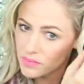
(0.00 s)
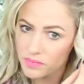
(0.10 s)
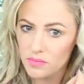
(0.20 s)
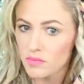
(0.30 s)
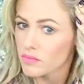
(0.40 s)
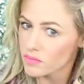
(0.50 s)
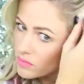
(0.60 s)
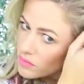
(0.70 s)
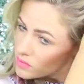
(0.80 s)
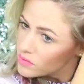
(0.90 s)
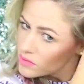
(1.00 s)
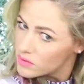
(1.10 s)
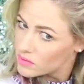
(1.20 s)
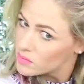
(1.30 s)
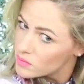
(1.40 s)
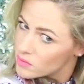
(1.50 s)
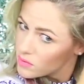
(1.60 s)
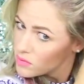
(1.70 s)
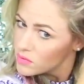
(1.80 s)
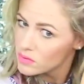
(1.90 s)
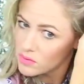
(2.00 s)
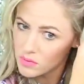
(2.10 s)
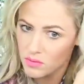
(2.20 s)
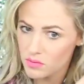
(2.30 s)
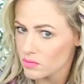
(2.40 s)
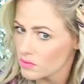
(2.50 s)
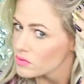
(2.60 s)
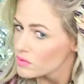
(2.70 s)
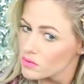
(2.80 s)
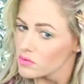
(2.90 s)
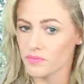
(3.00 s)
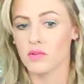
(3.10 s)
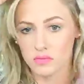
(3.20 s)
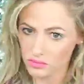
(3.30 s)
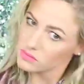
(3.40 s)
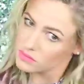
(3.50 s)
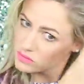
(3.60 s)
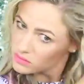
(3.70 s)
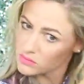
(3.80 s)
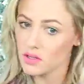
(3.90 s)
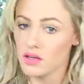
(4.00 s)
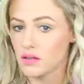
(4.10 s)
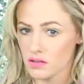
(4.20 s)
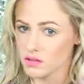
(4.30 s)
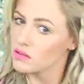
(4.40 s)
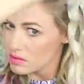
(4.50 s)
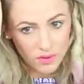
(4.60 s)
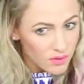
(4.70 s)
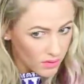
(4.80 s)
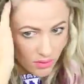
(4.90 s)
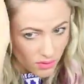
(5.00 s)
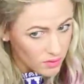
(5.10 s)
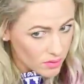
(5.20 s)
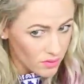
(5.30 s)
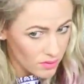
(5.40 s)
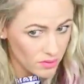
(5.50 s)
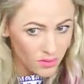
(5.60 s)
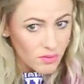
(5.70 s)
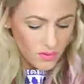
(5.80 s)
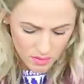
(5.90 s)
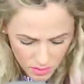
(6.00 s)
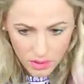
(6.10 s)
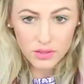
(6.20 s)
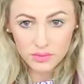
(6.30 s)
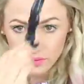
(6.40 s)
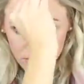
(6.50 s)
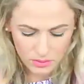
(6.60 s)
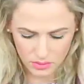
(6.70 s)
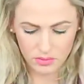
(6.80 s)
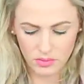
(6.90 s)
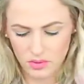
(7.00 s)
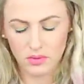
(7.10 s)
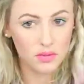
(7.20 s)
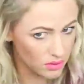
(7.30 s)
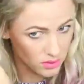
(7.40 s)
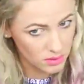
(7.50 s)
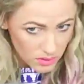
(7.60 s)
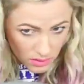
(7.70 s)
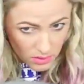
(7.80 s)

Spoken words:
You'll see that I'll go in with two clips and then single ones, but it's really up to you to really play around and